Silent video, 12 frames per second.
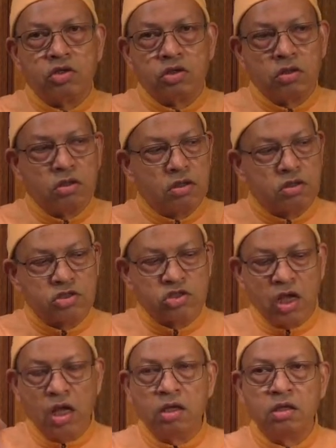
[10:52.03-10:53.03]
the
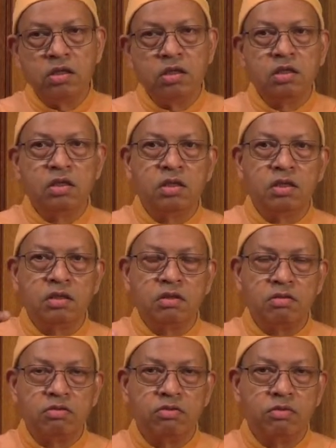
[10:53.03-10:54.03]
sun and
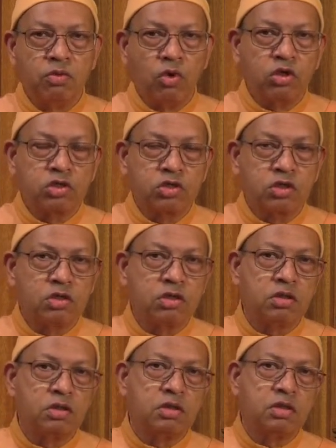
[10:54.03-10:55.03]
the
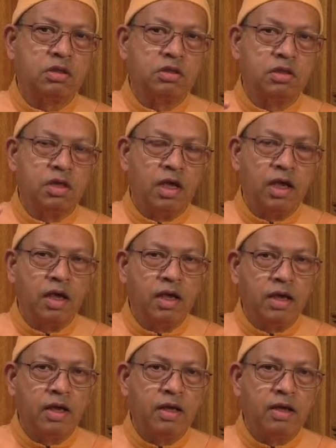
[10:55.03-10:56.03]
water and the
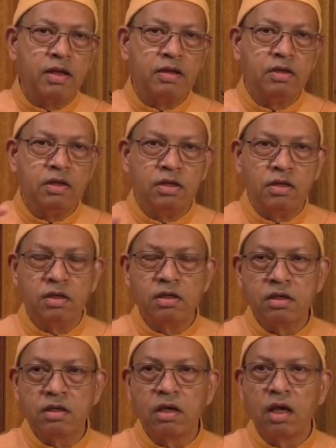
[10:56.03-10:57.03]
air and the
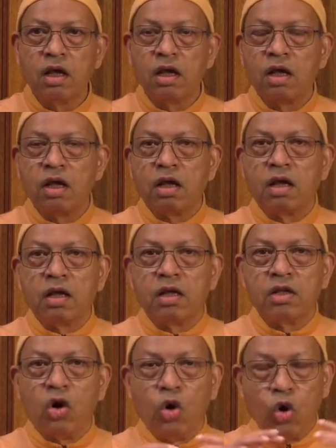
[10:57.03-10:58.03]
earth.
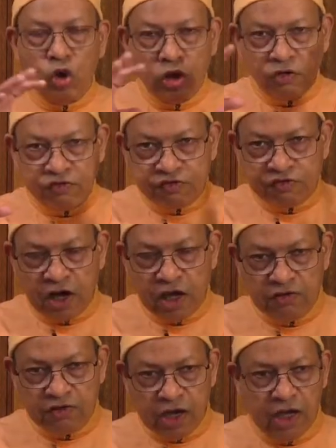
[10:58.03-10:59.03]
All the
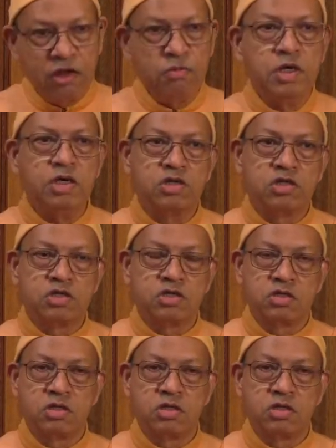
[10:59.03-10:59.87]
5 elements,